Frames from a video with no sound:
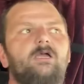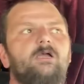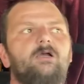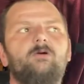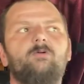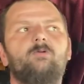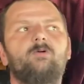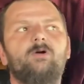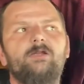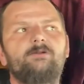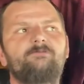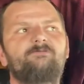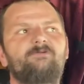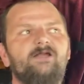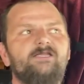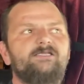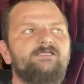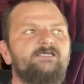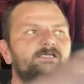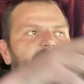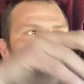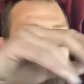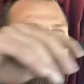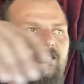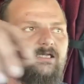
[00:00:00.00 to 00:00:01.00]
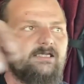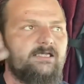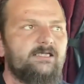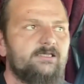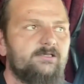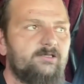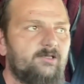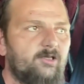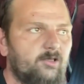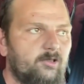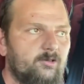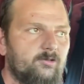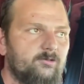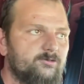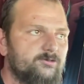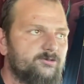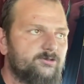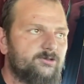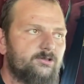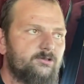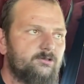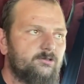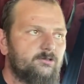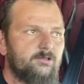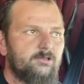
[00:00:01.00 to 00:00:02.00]
What if I did any of those?
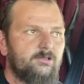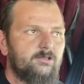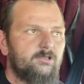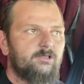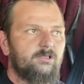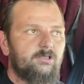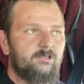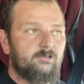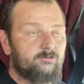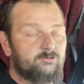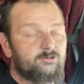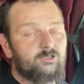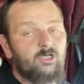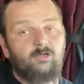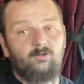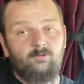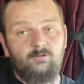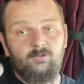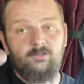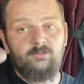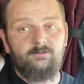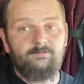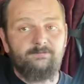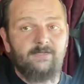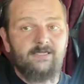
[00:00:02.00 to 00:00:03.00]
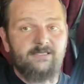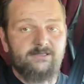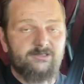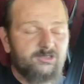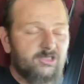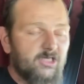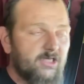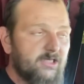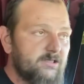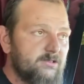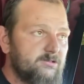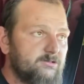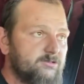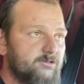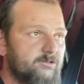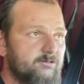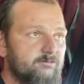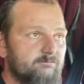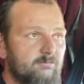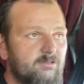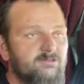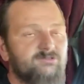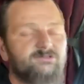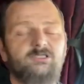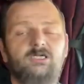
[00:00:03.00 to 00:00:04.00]
He goes, oh, well, it may change.
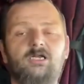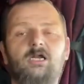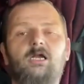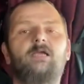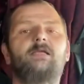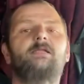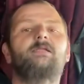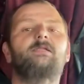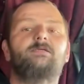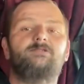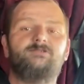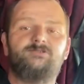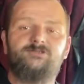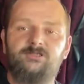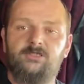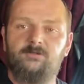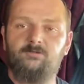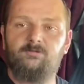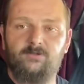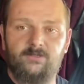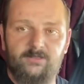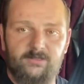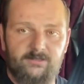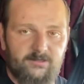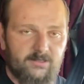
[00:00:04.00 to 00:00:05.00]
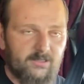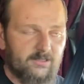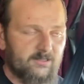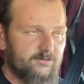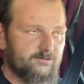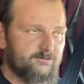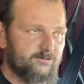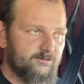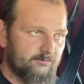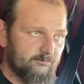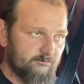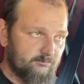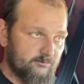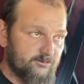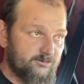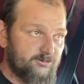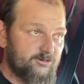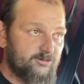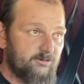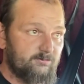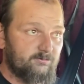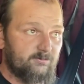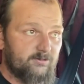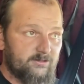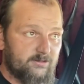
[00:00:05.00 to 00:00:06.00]
I said, all right, let's see what it does. Let's
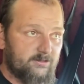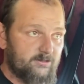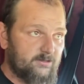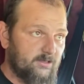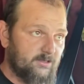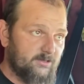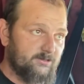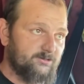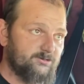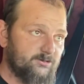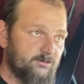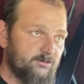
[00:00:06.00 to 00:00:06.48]
see what it does.